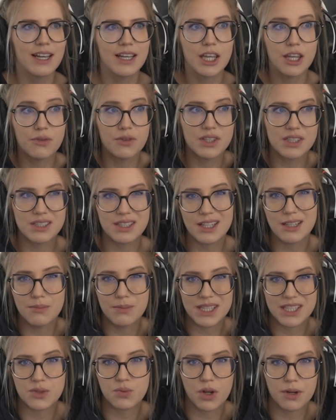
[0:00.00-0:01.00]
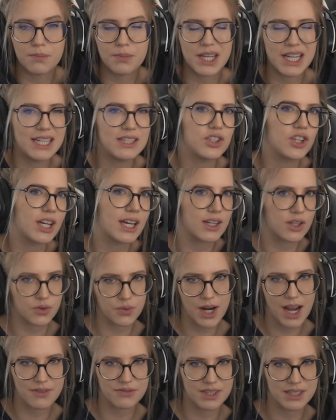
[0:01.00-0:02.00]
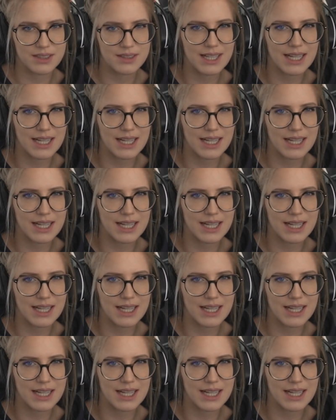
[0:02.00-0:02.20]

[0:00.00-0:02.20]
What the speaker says: if you still miss one piece, you can craft it.